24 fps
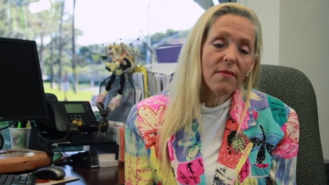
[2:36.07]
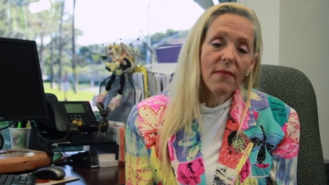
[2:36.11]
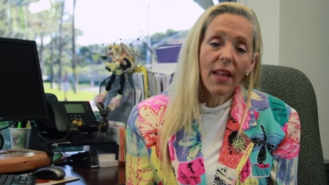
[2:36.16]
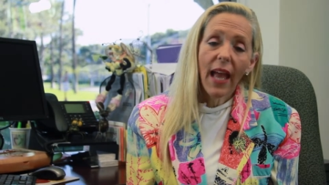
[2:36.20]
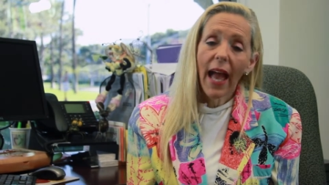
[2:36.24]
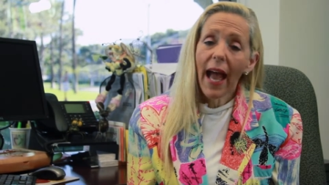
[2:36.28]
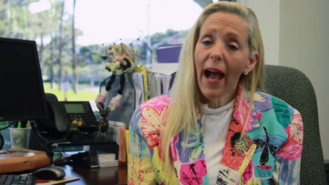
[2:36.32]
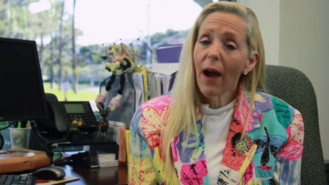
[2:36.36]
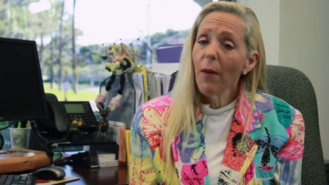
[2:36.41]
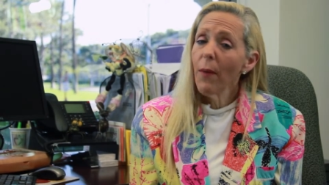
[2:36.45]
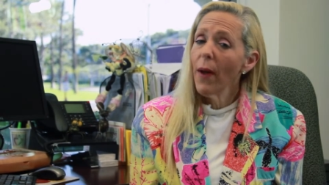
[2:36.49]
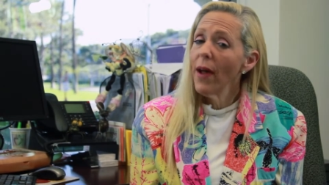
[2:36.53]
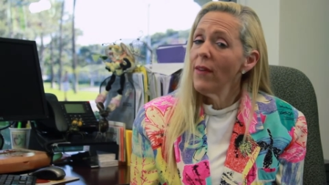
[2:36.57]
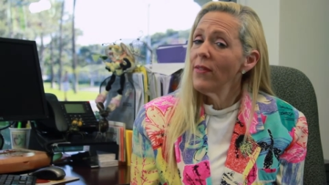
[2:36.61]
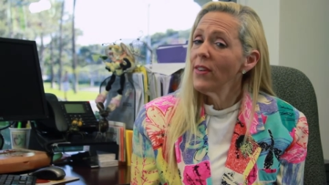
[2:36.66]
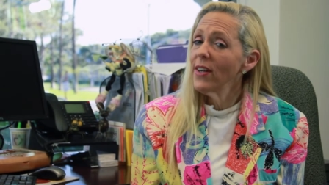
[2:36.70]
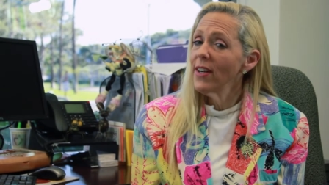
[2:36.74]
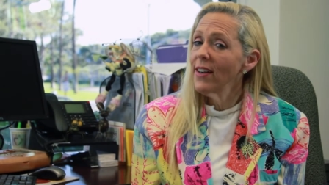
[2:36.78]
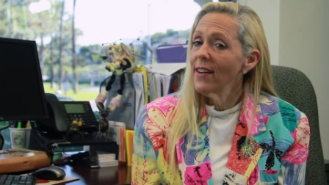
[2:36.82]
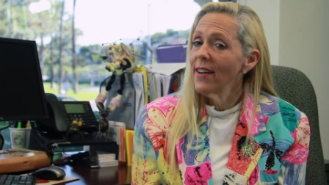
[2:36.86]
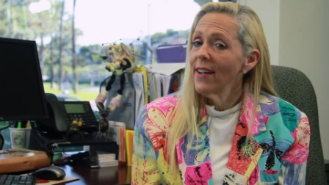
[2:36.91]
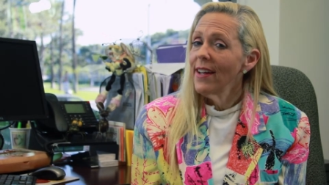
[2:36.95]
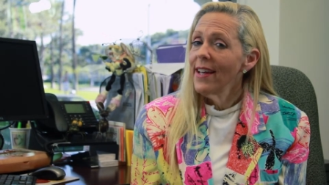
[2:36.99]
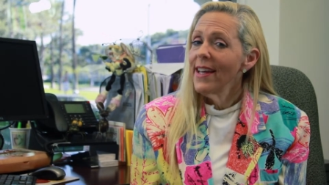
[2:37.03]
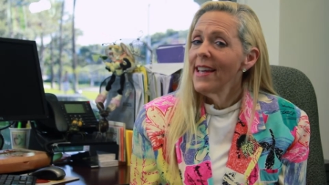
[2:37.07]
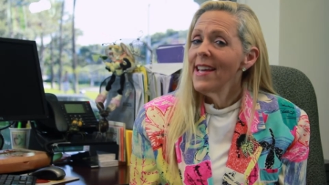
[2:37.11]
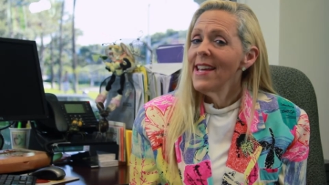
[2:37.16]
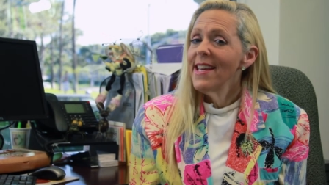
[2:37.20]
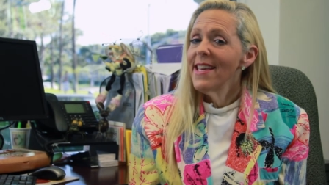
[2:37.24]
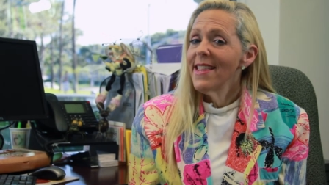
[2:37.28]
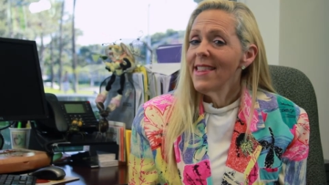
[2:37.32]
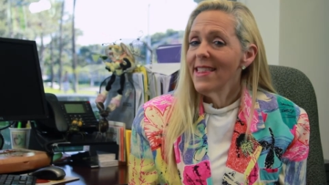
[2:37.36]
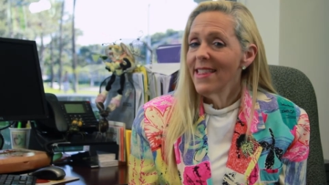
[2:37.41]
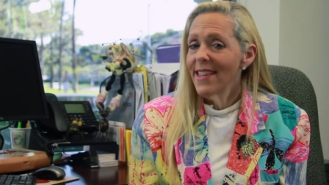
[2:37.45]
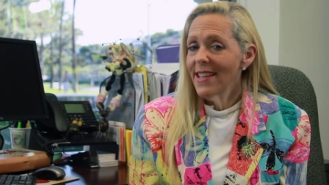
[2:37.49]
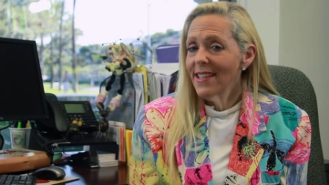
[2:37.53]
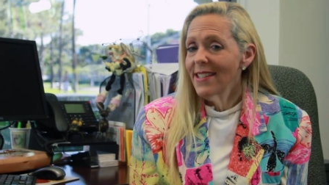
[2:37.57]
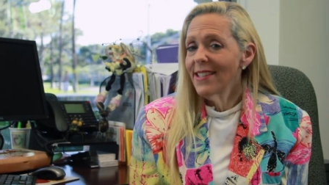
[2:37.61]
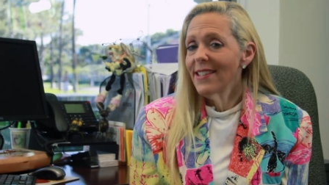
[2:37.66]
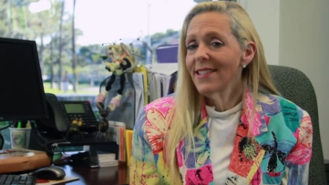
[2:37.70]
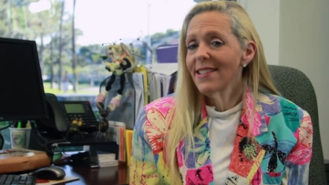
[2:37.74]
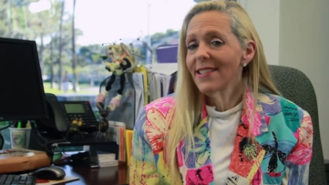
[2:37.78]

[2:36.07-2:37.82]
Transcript: However, this